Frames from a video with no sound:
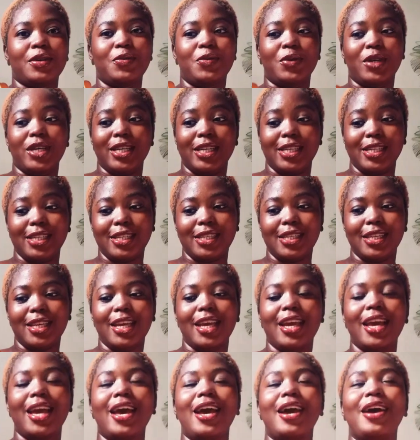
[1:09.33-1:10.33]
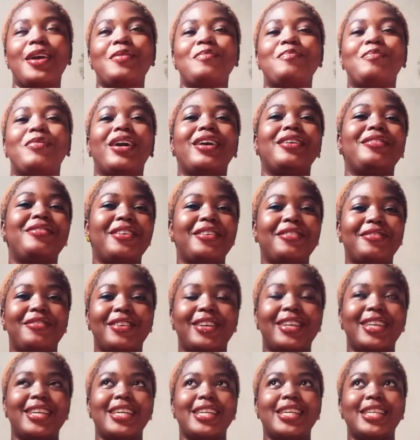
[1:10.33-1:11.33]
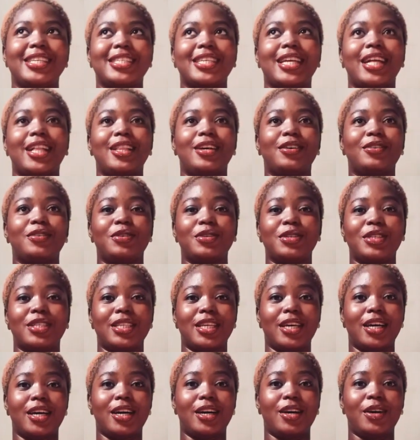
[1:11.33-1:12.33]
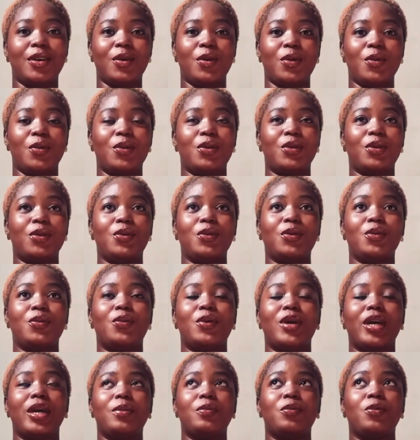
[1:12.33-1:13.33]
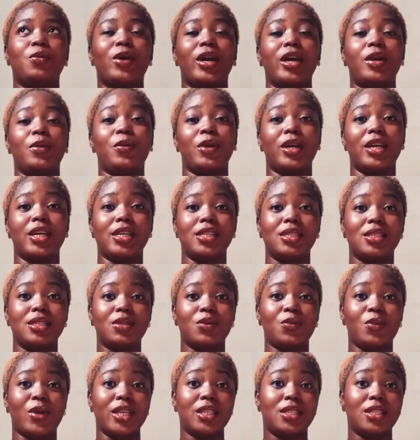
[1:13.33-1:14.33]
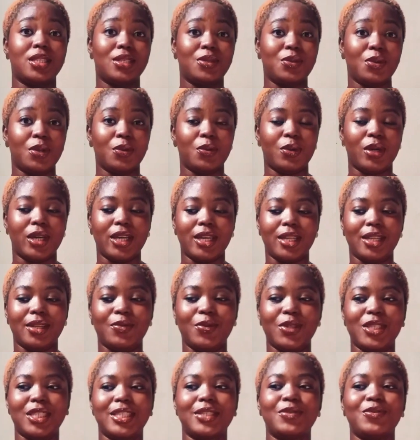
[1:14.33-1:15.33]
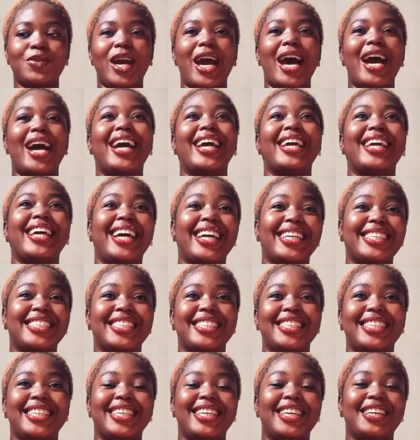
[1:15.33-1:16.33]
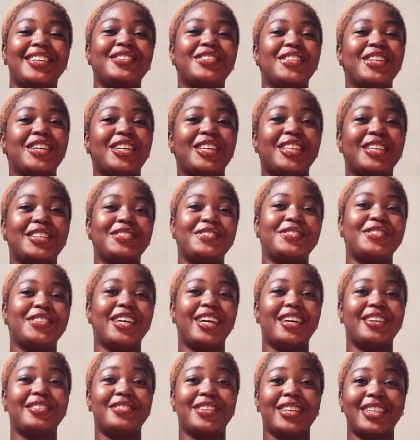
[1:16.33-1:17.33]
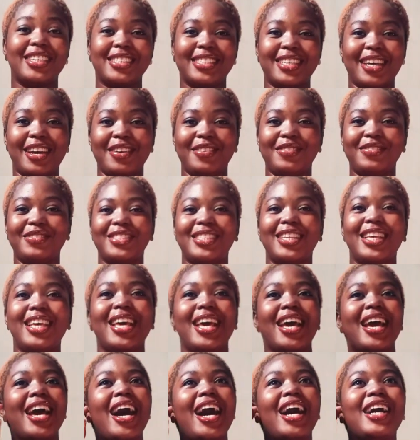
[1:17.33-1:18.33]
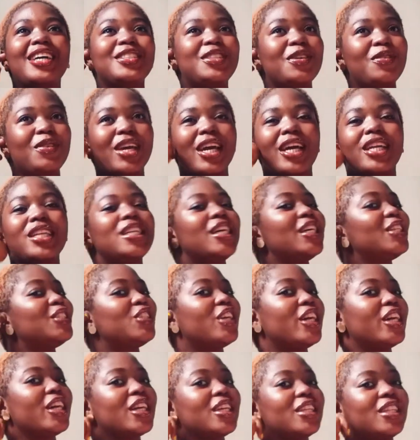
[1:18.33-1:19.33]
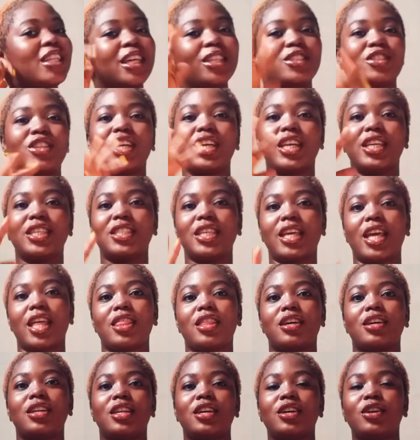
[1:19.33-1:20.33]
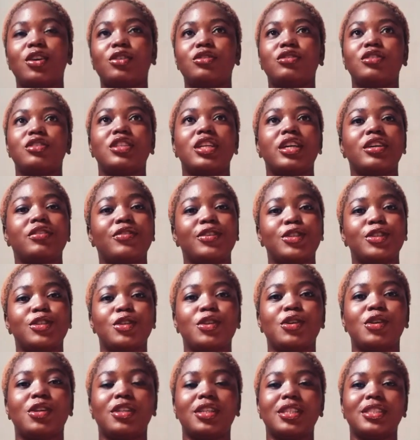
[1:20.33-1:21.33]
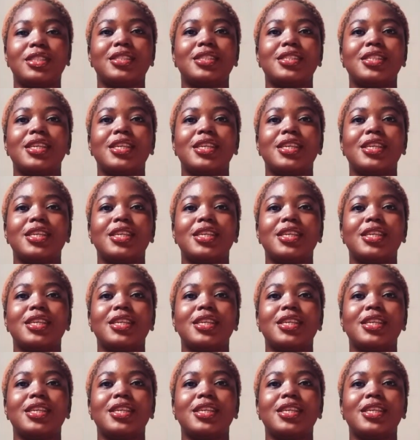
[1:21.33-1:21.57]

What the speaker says: wine. My favorite is Galarusa white wine, white sweet wine, which I actually gave her for our Valentine's, and so we kind of drank it together over video call. And